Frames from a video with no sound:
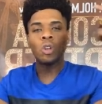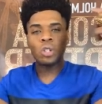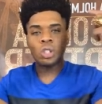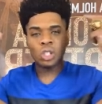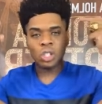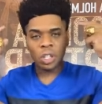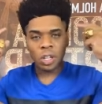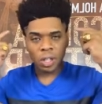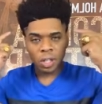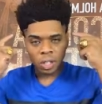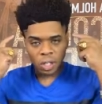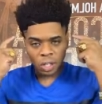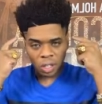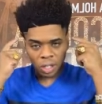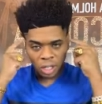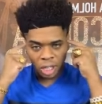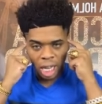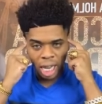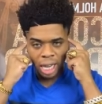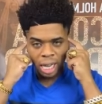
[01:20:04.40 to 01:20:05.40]
you should
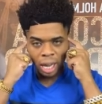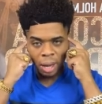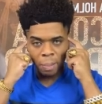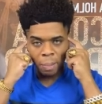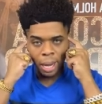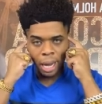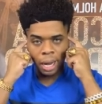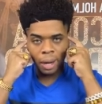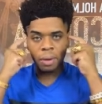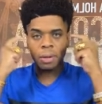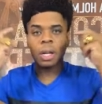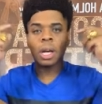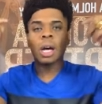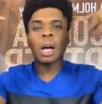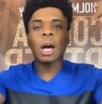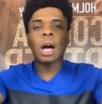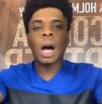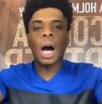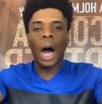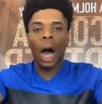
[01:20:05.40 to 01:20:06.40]
think about
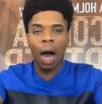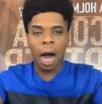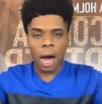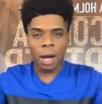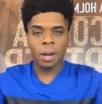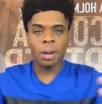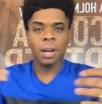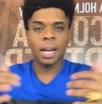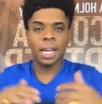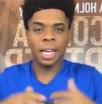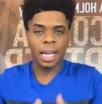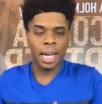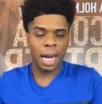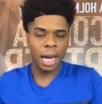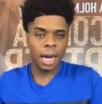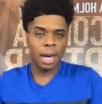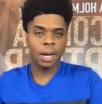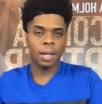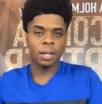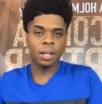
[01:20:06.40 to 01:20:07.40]
honoring
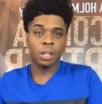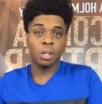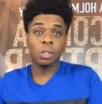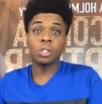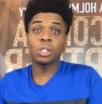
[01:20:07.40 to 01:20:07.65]
God.